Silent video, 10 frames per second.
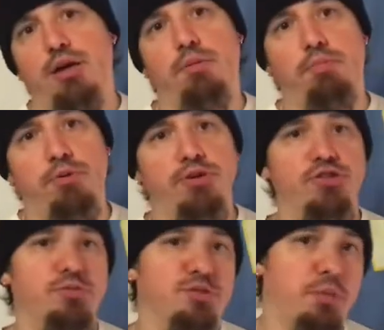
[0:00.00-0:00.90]

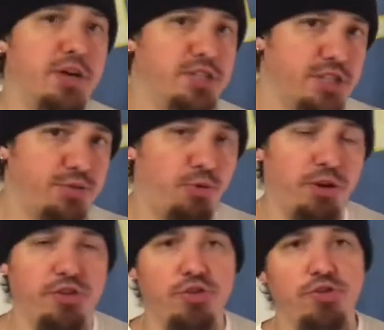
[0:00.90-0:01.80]
produce some spreadsheets for
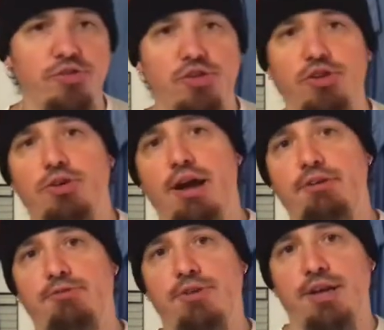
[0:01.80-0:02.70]
you too, so you
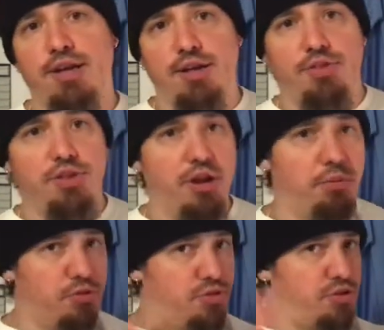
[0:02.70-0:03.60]
have the
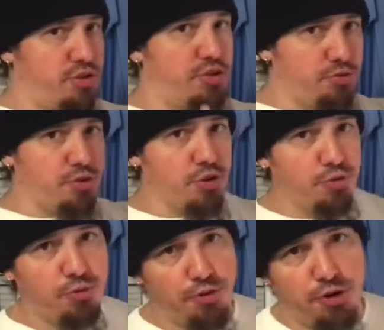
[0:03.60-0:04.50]
numbers to
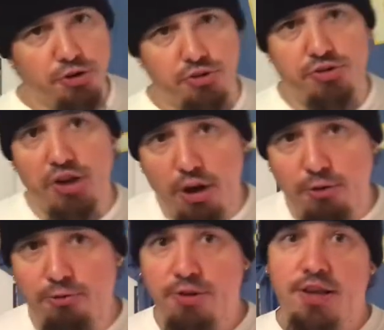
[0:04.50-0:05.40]
view for
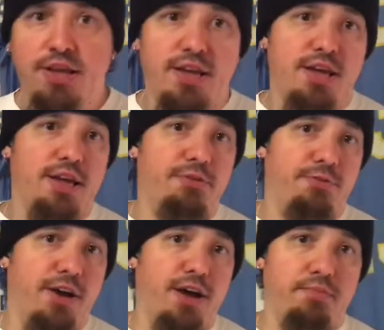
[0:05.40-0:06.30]
yourself if
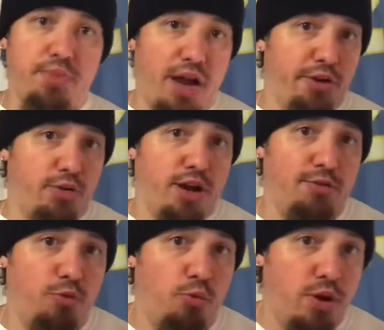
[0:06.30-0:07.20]
I don't
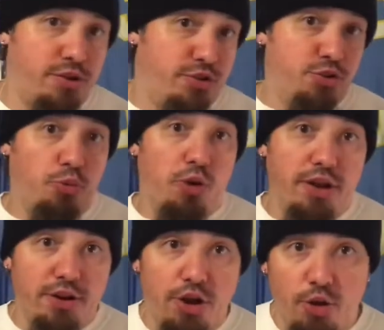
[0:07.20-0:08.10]
cover what you want
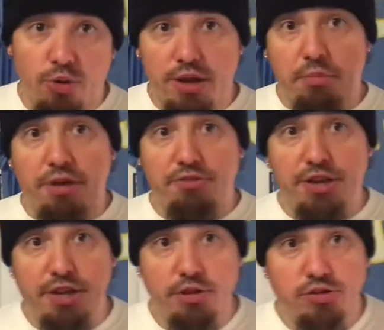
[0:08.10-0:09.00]
to know in my
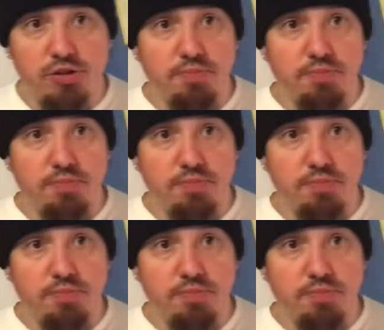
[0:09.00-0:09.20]
videos.